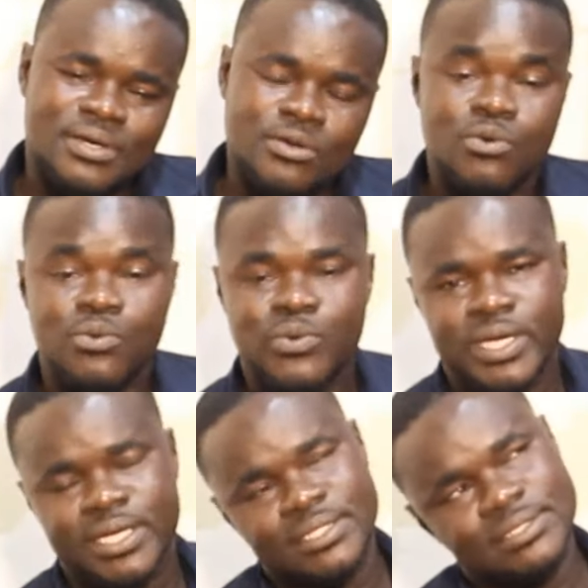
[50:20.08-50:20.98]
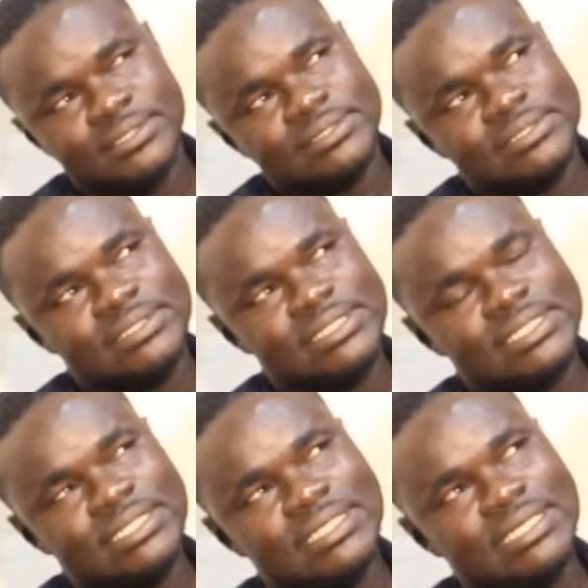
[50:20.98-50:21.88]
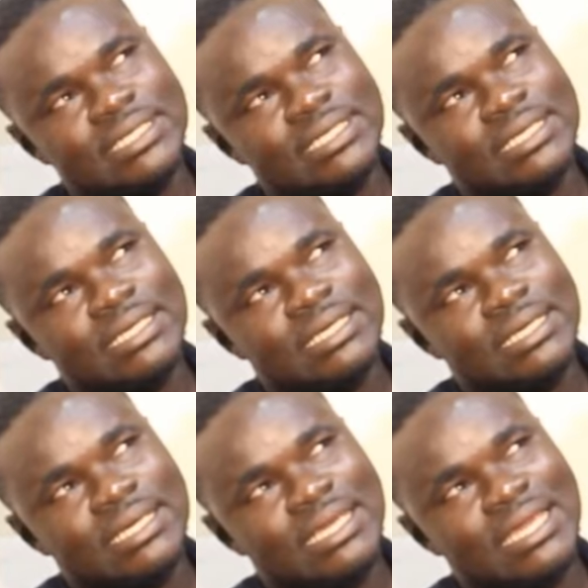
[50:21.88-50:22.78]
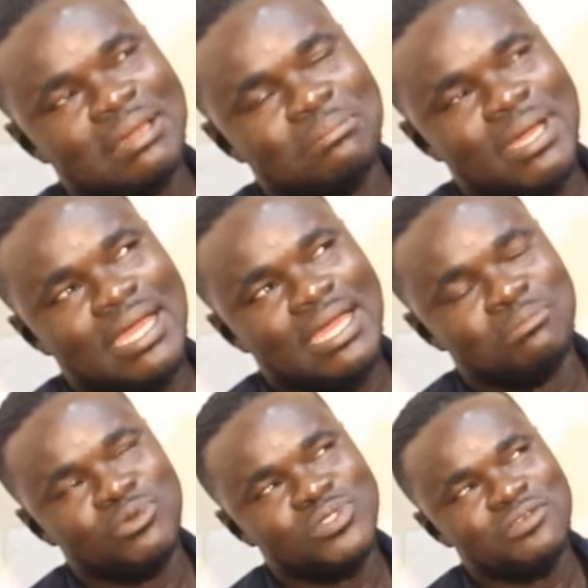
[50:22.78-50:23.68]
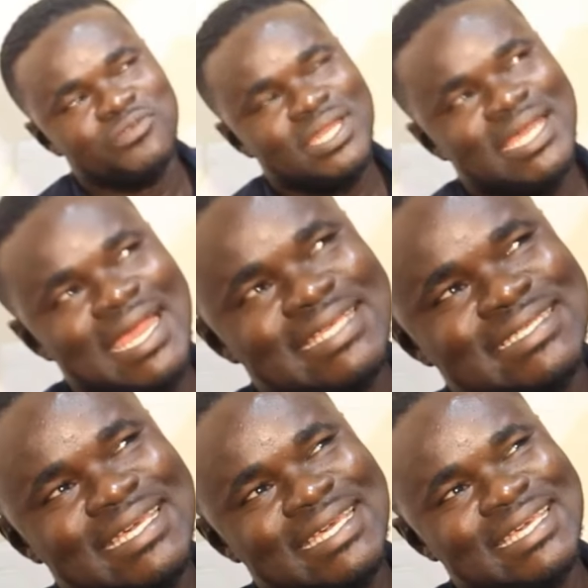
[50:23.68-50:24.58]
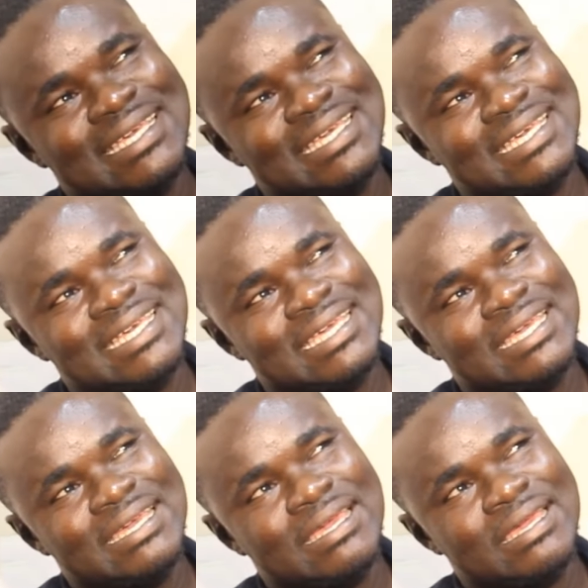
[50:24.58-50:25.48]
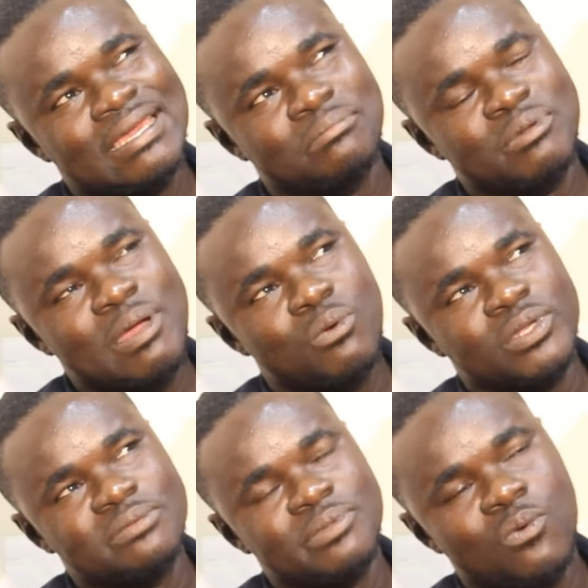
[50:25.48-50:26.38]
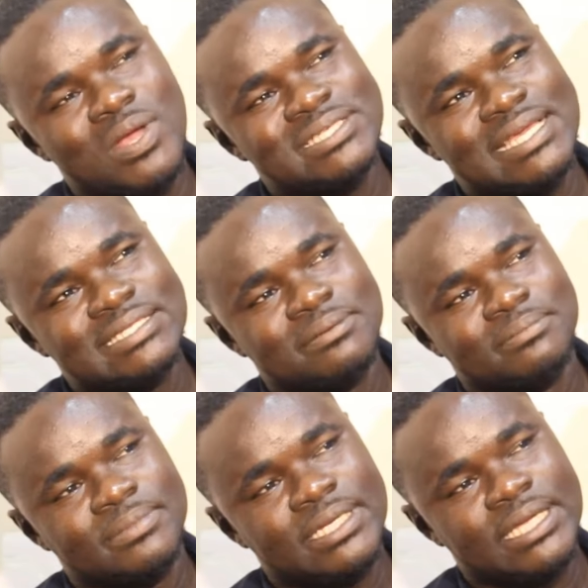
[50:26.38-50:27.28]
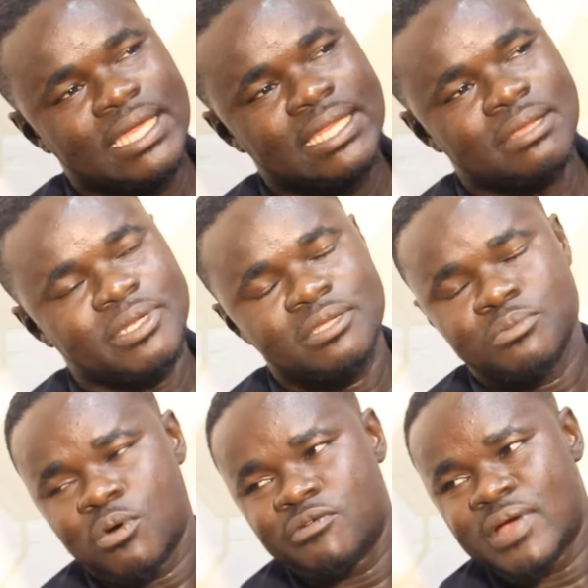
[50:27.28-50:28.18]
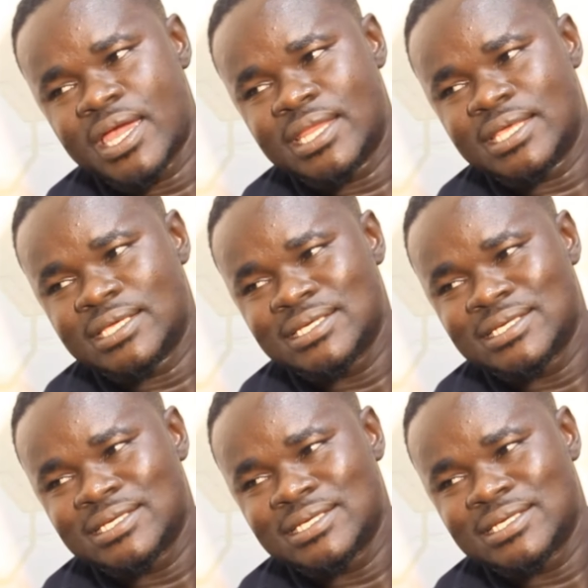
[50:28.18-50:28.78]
I know who you are. See, I'm a bush and phone. I can say, Mima could dim in quasi yourself, and I'm a dim of fire.